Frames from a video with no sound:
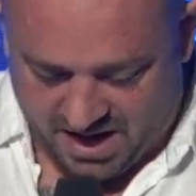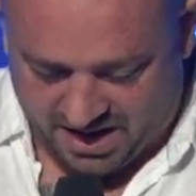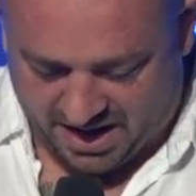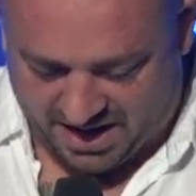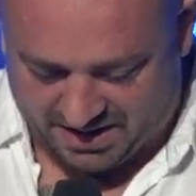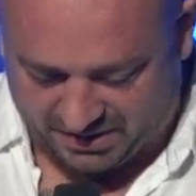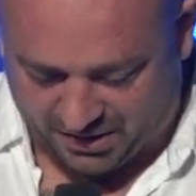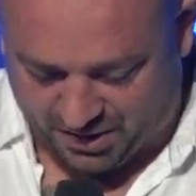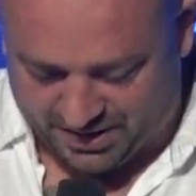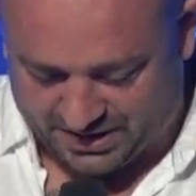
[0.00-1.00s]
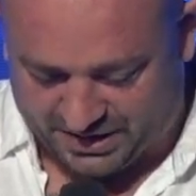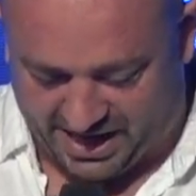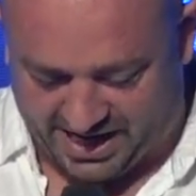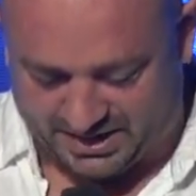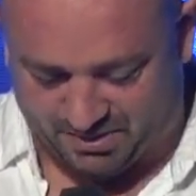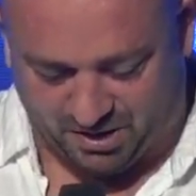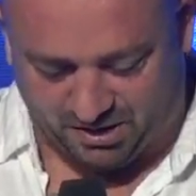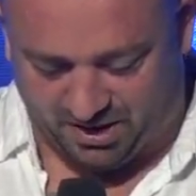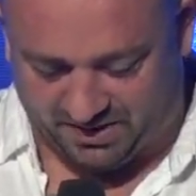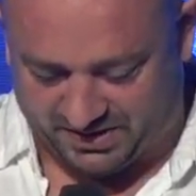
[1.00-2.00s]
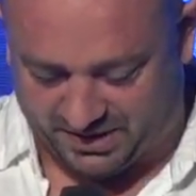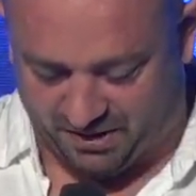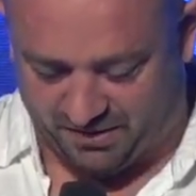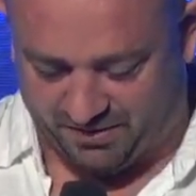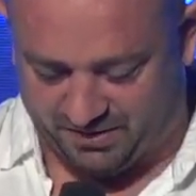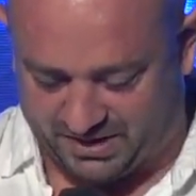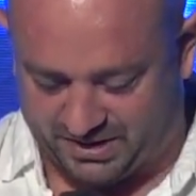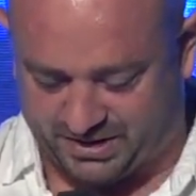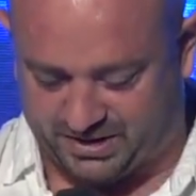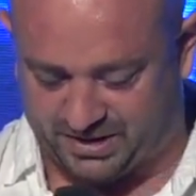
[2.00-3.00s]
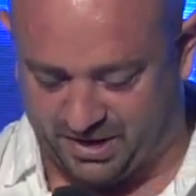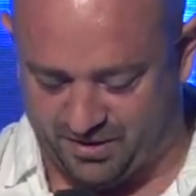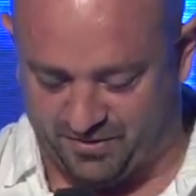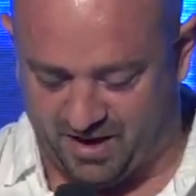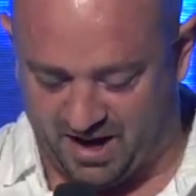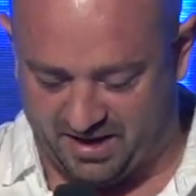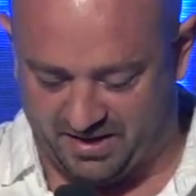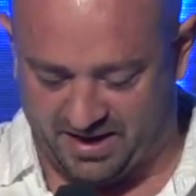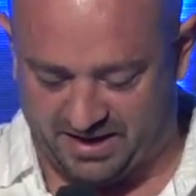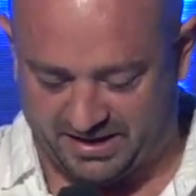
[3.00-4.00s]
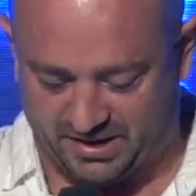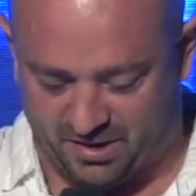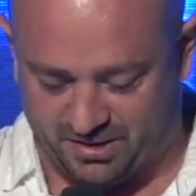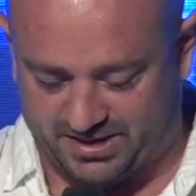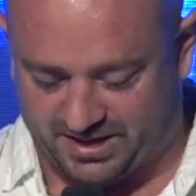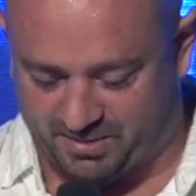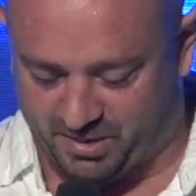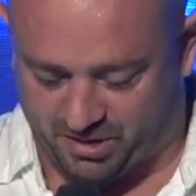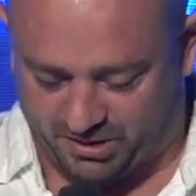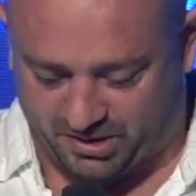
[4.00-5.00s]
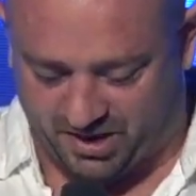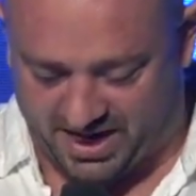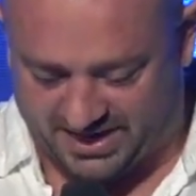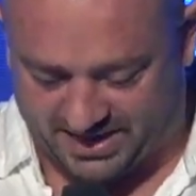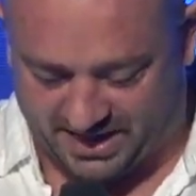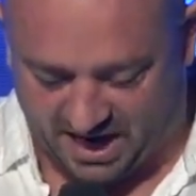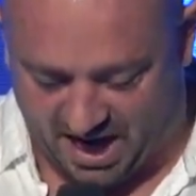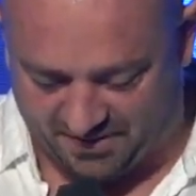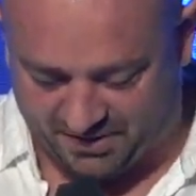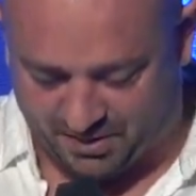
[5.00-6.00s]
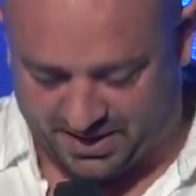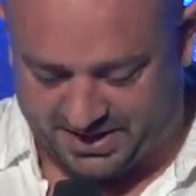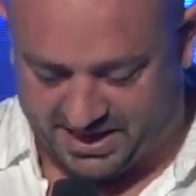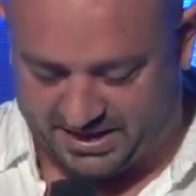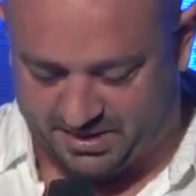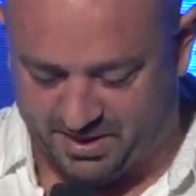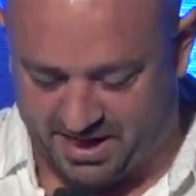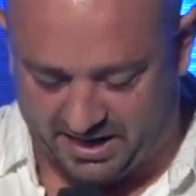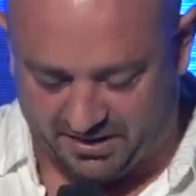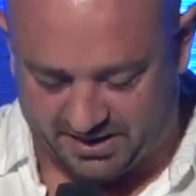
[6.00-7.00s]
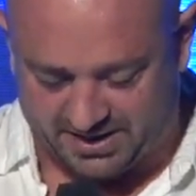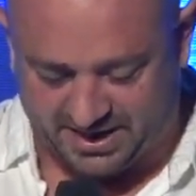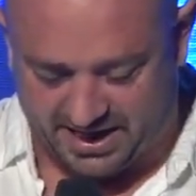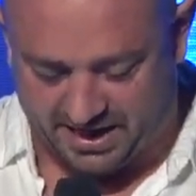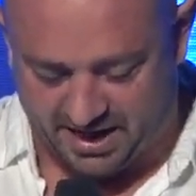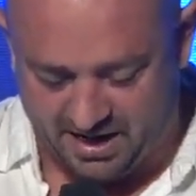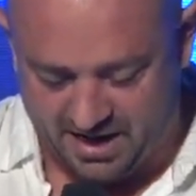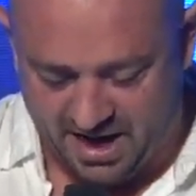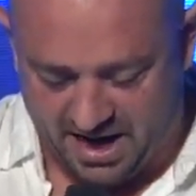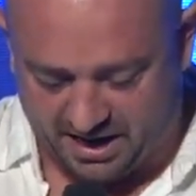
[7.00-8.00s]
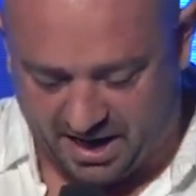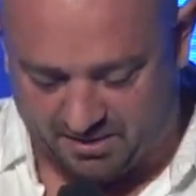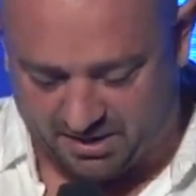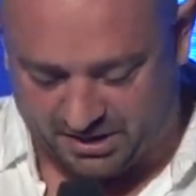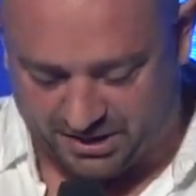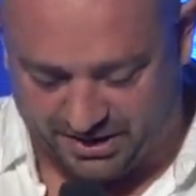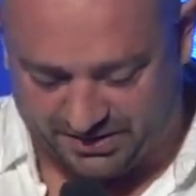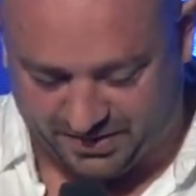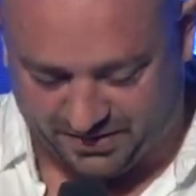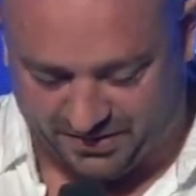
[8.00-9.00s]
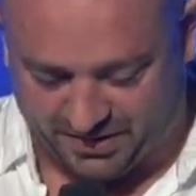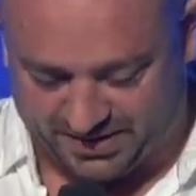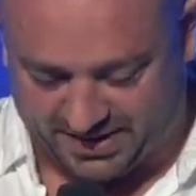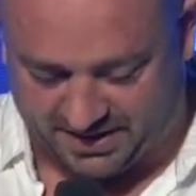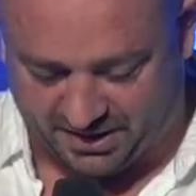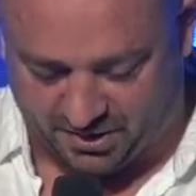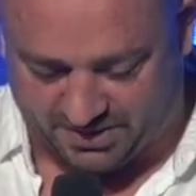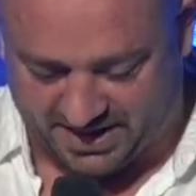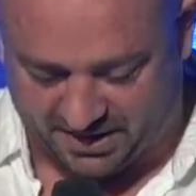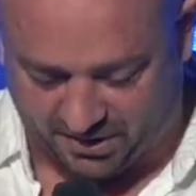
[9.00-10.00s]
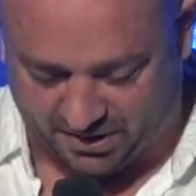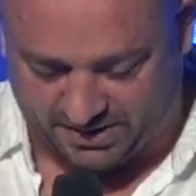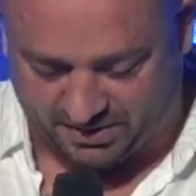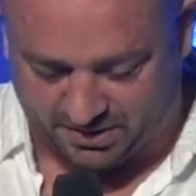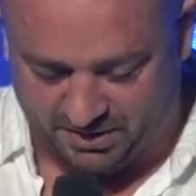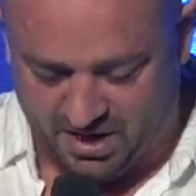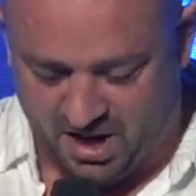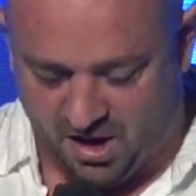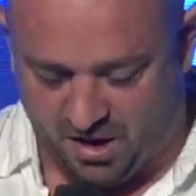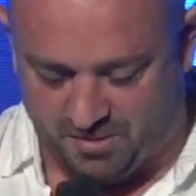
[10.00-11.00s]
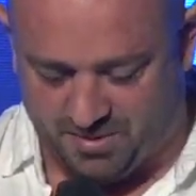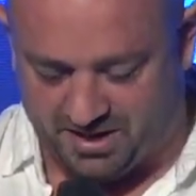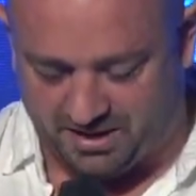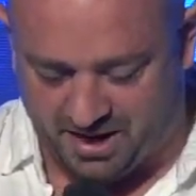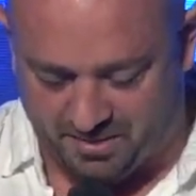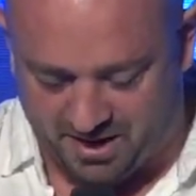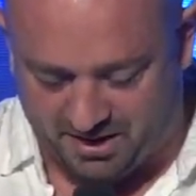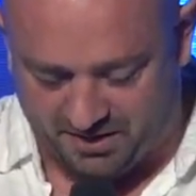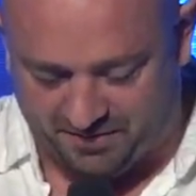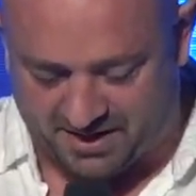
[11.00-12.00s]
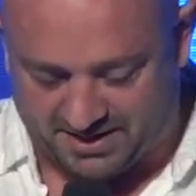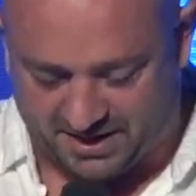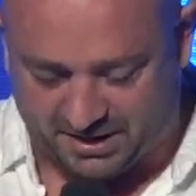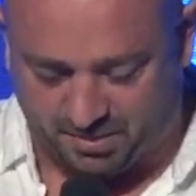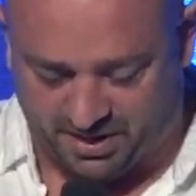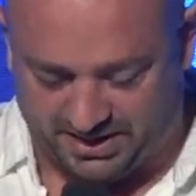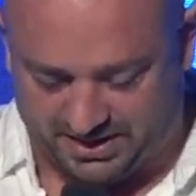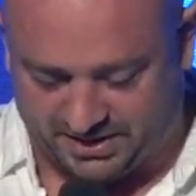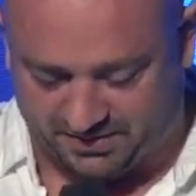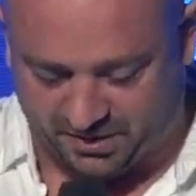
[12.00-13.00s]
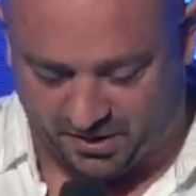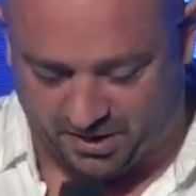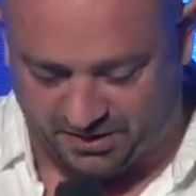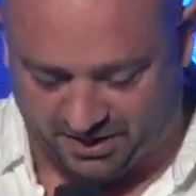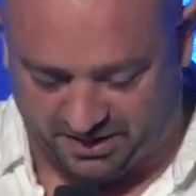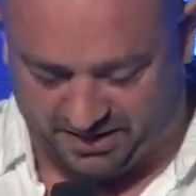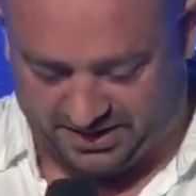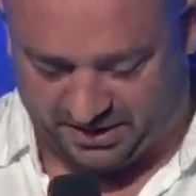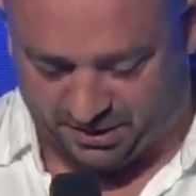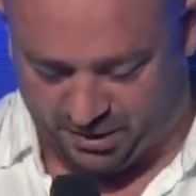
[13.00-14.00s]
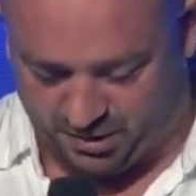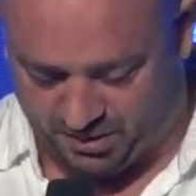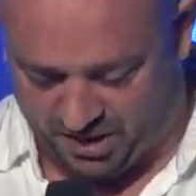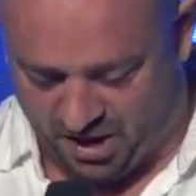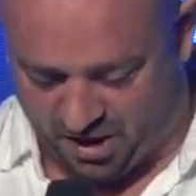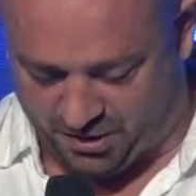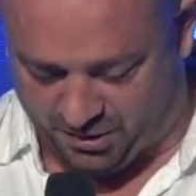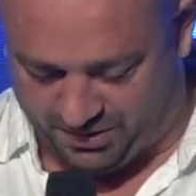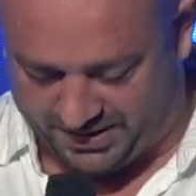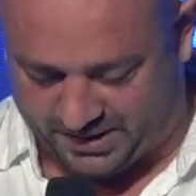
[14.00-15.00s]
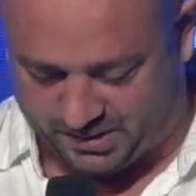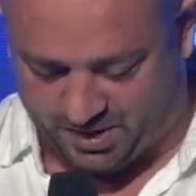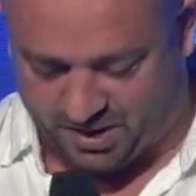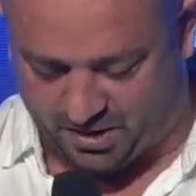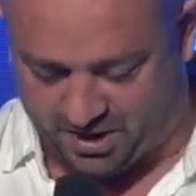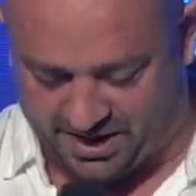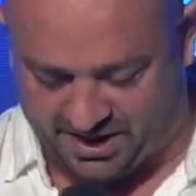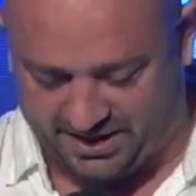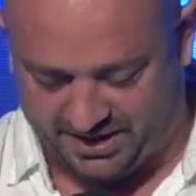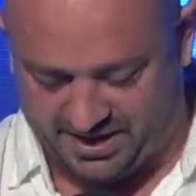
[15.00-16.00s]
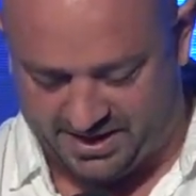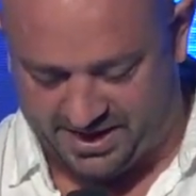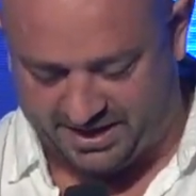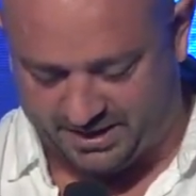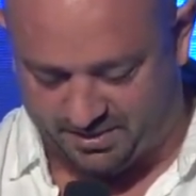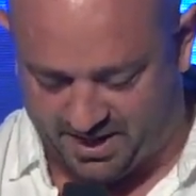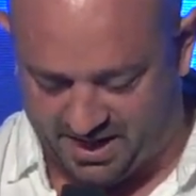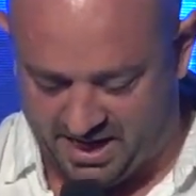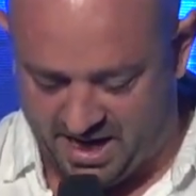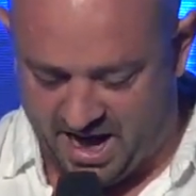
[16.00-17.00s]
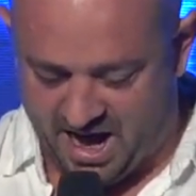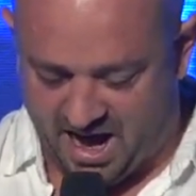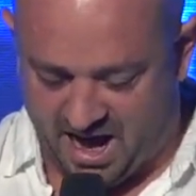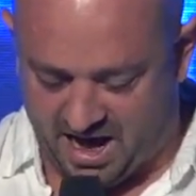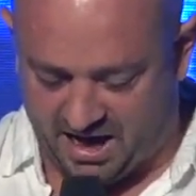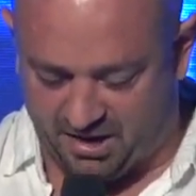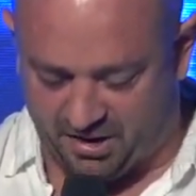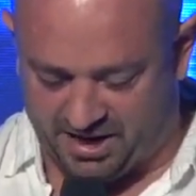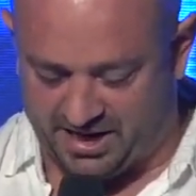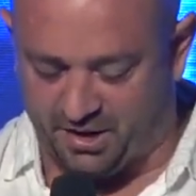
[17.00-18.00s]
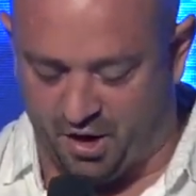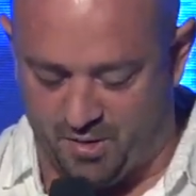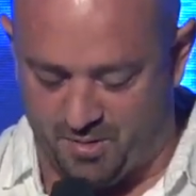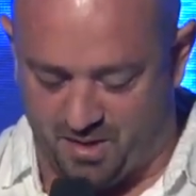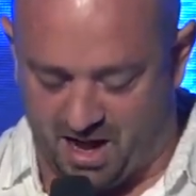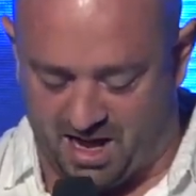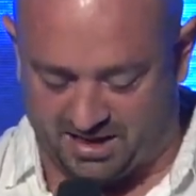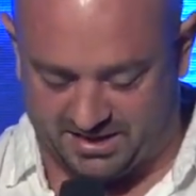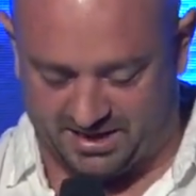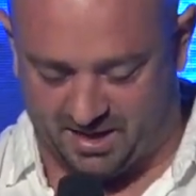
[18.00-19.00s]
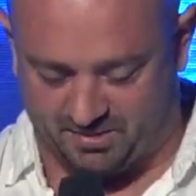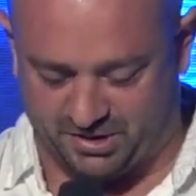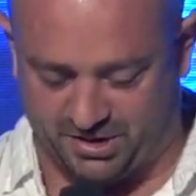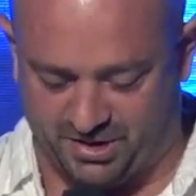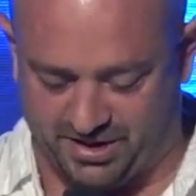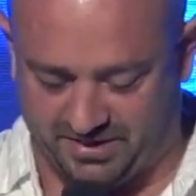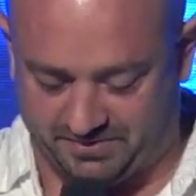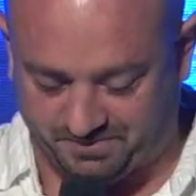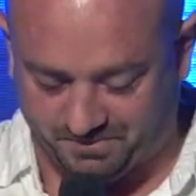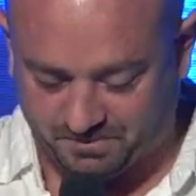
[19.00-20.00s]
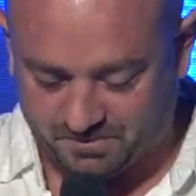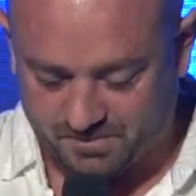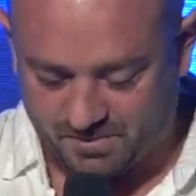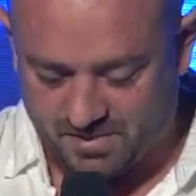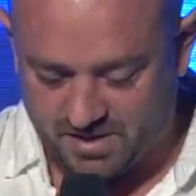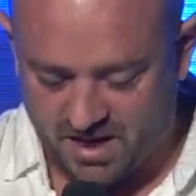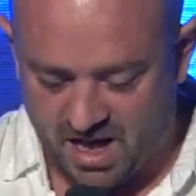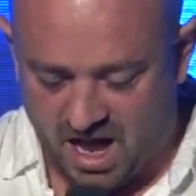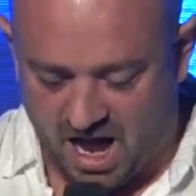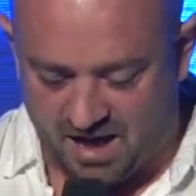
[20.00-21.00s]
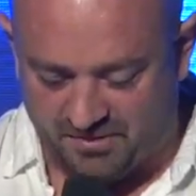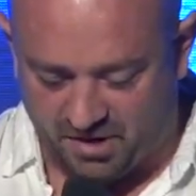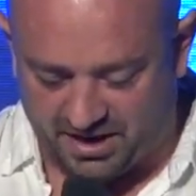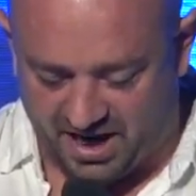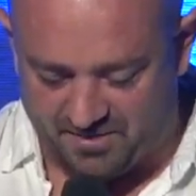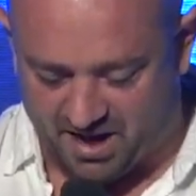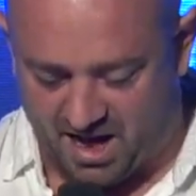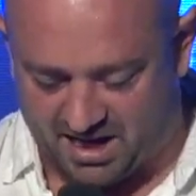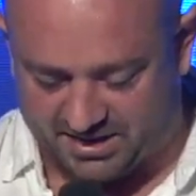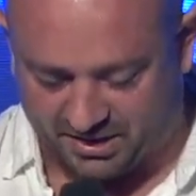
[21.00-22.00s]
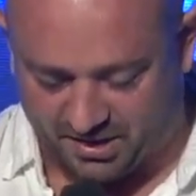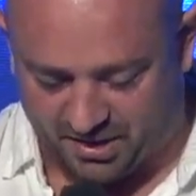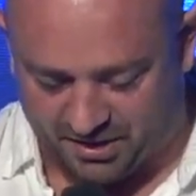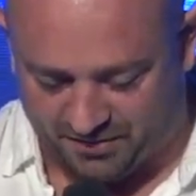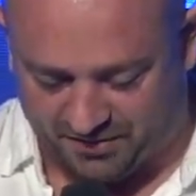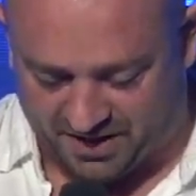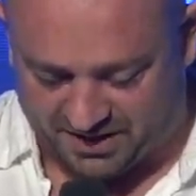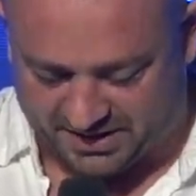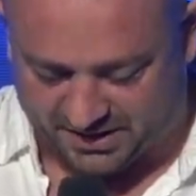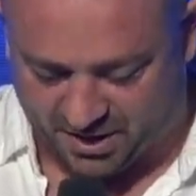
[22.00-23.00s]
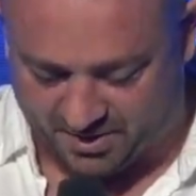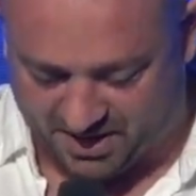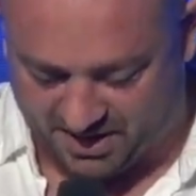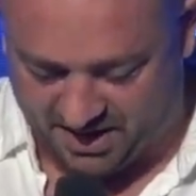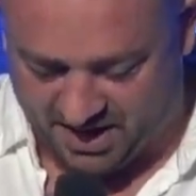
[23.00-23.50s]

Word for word: Uh, God has changed my life so, so far that is honestly beyond crazy. After reaching out to Bianca in Sienna and coming to church for the first Sunday I was out of hospital, I immediately felt such a presence of God that this knew, I knew this is where I needed to be and I needed to open my heart to start my journey. After I gave my heart to God, I felt inside me